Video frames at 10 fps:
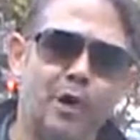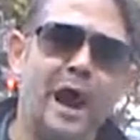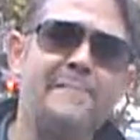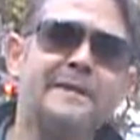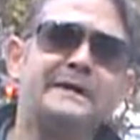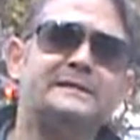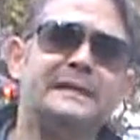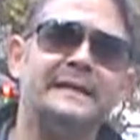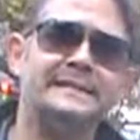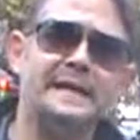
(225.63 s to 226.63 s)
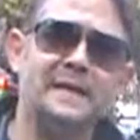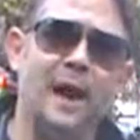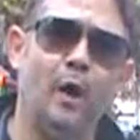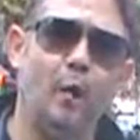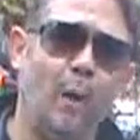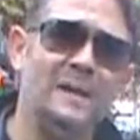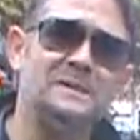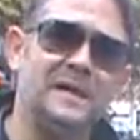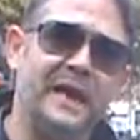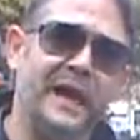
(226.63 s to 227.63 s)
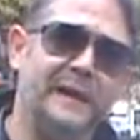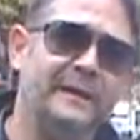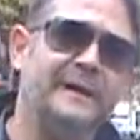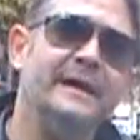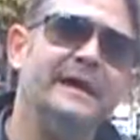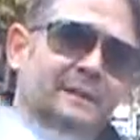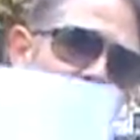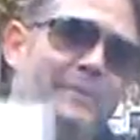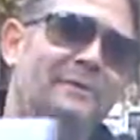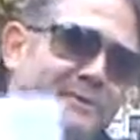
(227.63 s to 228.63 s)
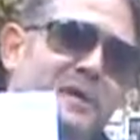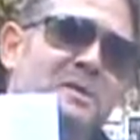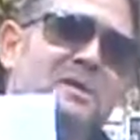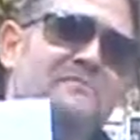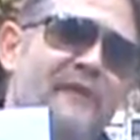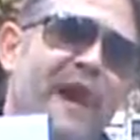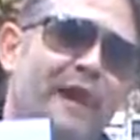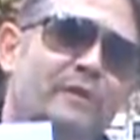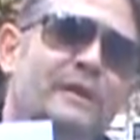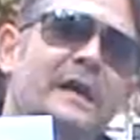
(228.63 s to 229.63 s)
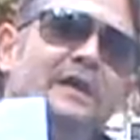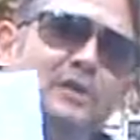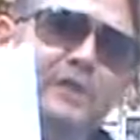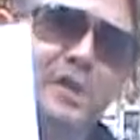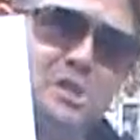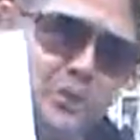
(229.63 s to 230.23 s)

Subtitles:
Prime Minister Netanyahu, once again, the petition filed to the